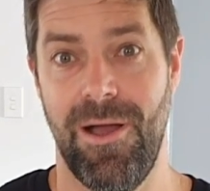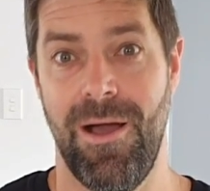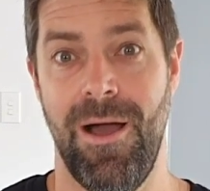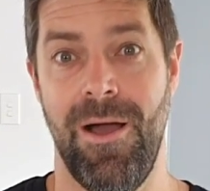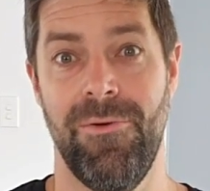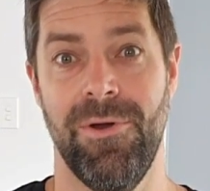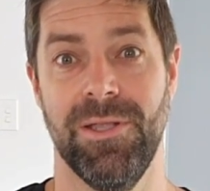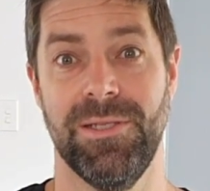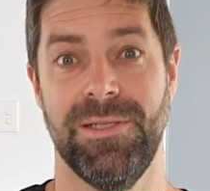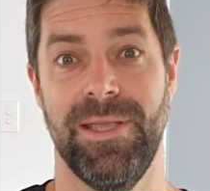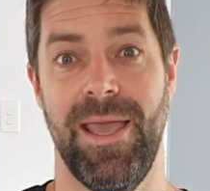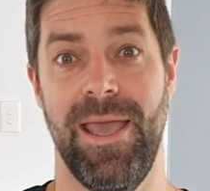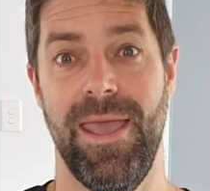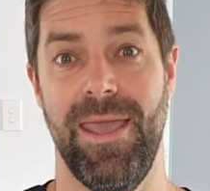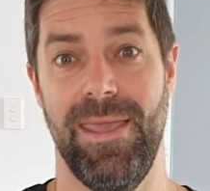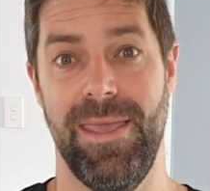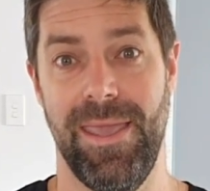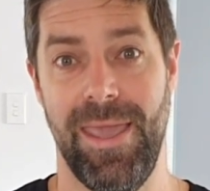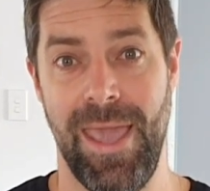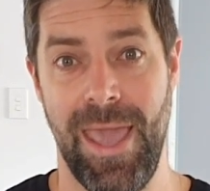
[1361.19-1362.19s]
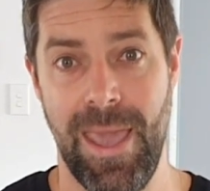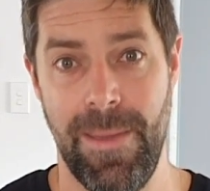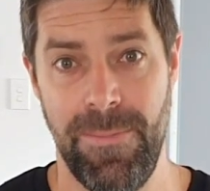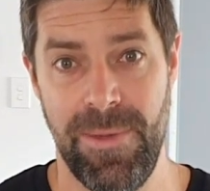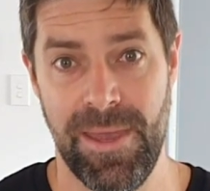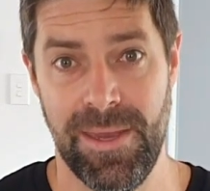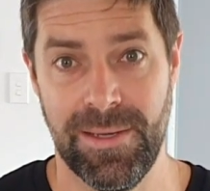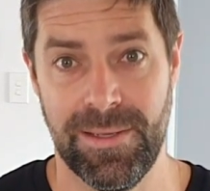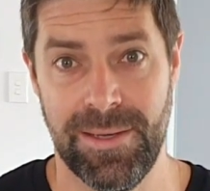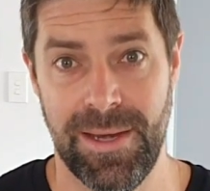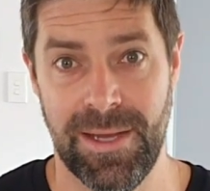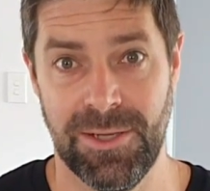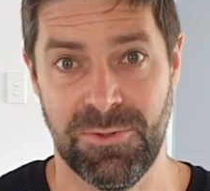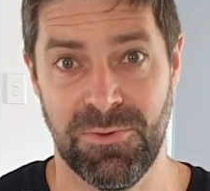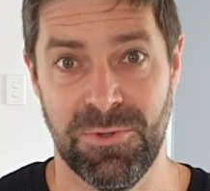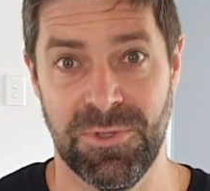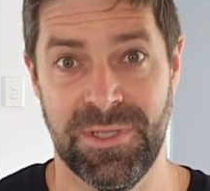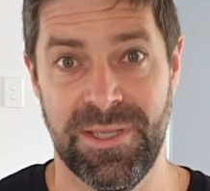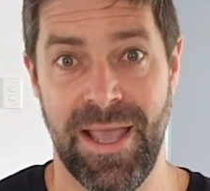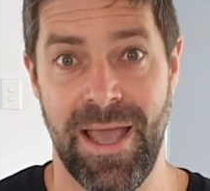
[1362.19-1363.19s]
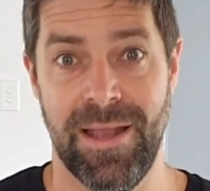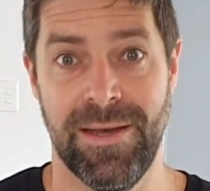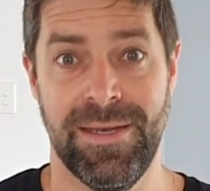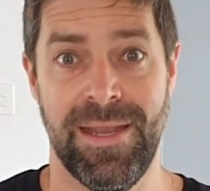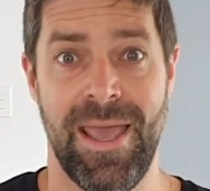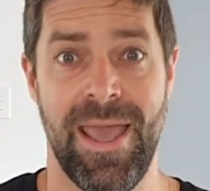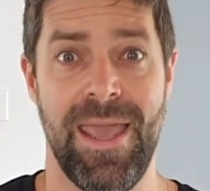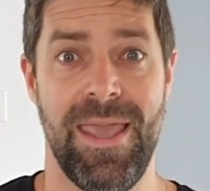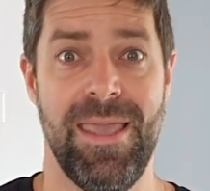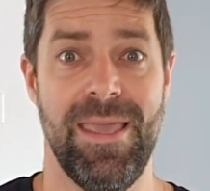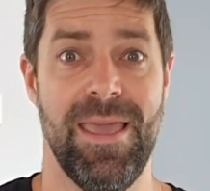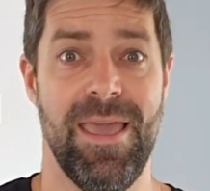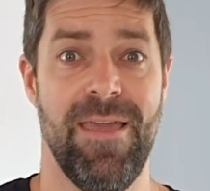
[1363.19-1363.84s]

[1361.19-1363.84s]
I want to say happy International Stout Day.